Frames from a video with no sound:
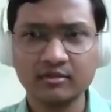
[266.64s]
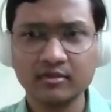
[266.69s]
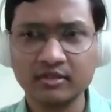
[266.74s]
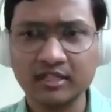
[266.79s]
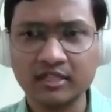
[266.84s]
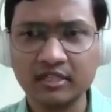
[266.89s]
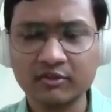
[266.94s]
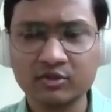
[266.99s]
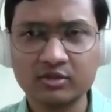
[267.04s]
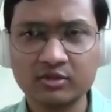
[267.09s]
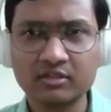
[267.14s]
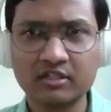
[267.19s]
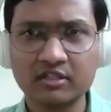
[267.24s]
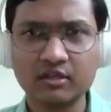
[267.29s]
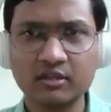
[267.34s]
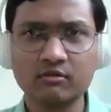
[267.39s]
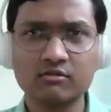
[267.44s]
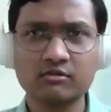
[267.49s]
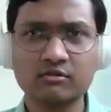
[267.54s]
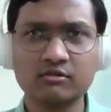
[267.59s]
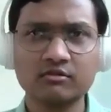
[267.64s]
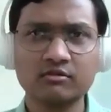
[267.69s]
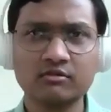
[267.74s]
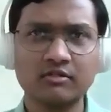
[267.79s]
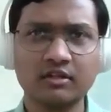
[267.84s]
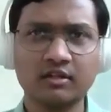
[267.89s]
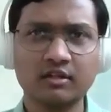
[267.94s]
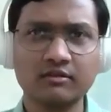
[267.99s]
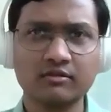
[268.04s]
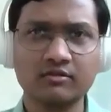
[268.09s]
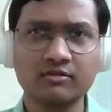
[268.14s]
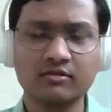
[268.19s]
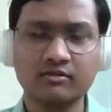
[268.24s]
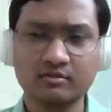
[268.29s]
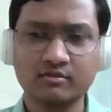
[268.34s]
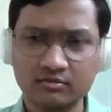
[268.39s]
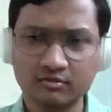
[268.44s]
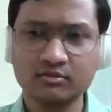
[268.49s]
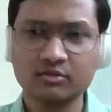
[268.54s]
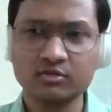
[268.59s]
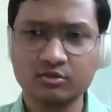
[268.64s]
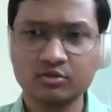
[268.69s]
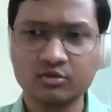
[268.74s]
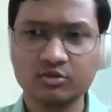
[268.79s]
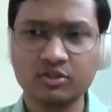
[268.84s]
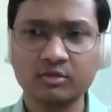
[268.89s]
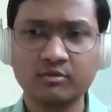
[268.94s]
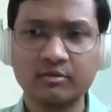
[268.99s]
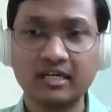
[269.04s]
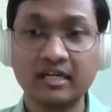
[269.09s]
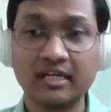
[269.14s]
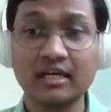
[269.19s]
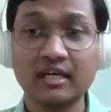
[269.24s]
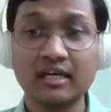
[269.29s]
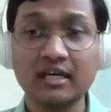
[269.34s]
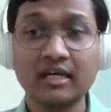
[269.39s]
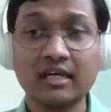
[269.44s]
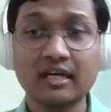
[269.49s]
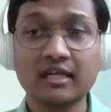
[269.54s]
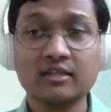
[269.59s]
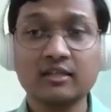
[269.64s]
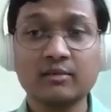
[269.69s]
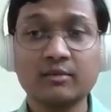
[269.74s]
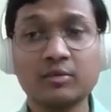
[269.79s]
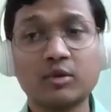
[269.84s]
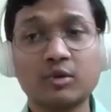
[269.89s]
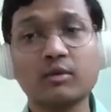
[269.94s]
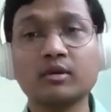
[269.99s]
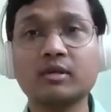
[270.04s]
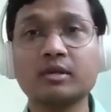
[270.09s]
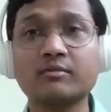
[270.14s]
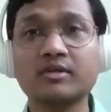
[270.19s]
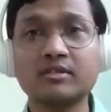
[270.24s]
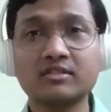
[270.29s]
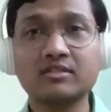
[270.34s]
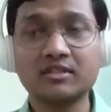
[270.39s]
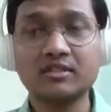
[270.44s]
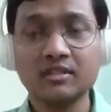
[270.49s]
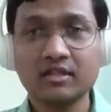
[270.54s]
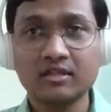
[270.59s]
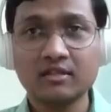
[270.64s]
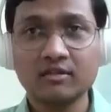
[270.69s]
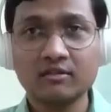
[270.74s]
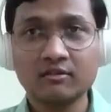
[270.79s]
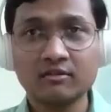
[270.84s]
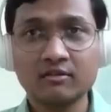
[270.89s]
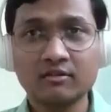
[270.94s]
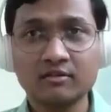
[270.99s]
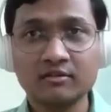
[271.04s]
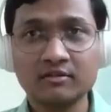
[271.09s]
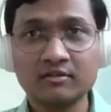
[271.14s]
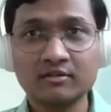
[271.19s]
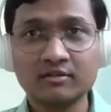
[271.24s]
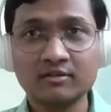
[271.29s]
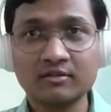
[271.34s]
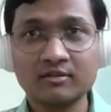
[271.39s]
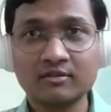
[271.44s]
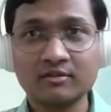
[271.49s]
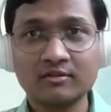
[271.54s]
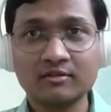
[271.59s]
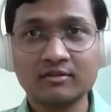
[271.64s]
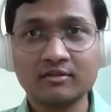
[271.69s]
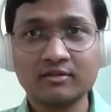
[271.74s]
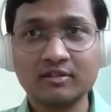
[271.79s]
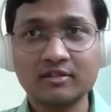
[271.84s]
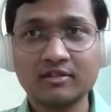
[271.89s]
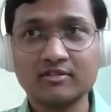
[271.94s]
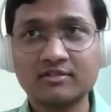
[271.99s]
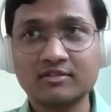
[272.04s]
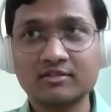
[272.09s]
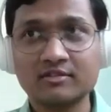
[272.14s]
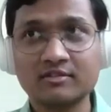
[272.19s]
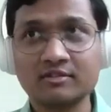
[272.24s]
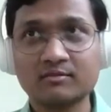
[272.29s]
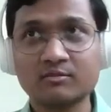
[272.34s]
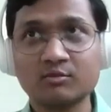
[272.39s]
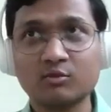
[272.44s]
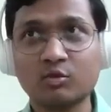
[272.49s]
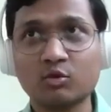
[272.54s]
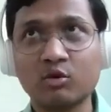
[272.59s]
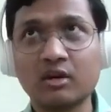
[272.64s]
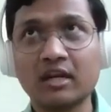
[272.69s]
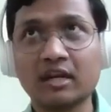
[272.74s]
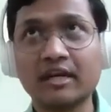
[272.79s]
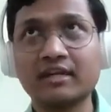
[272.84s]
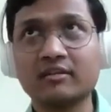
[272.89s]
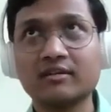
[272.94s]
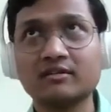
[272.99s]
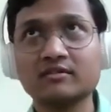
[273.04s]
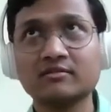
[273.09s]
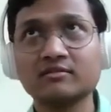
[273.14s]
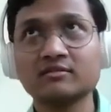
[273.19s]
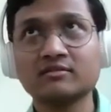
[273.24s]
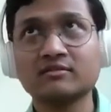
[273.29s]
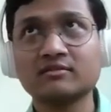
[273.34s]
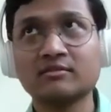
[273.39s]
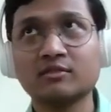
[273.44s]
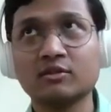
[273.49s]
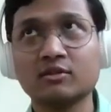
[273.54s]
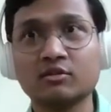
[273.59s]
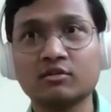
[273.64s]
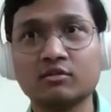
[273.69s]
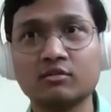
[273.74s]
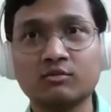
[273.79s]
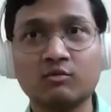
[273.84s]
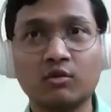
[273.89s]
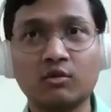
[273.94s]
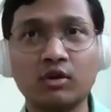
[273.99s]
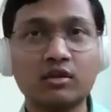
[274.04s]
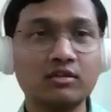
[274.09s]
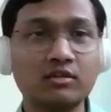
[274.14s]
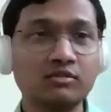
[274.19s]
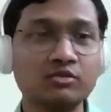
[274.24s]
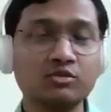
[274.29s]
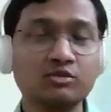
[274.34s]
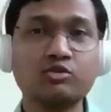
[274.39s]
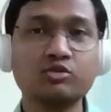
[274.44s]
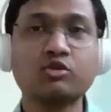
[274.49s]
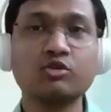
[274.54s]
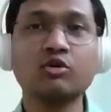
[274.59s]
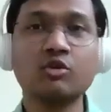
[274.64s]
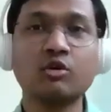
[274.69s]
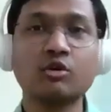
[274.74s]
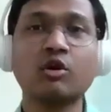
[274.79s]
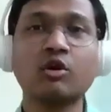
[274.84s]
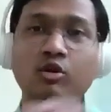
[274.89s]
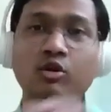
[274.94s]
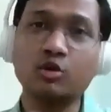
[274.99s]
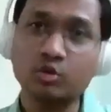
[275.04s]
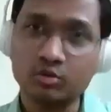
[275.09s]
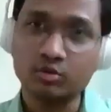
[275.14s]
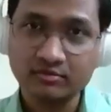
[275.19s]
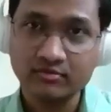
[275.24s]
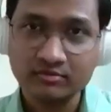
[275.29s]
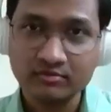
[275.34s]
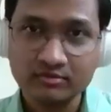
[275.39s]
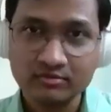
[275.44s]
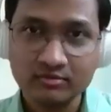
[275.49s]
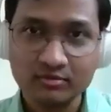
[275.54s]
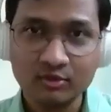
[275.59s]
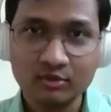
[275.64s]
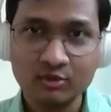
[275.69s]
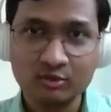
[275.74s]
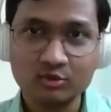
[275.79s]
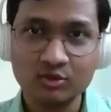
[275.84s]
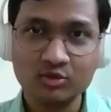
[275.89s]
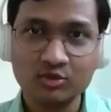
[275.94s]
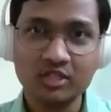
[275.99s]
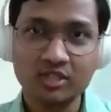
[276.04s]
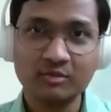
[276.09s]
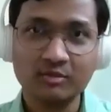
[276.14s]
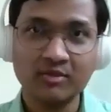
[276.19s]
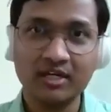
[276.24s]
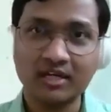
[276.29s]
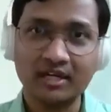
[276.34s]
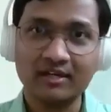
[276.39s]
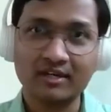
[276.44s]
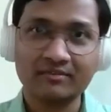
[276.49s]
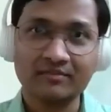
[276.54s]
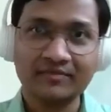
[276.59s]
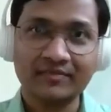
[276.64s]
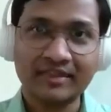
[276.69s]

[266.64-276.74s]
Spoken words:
individuals can also use social media. The problem is, uh, it's more like what you should not do on social media,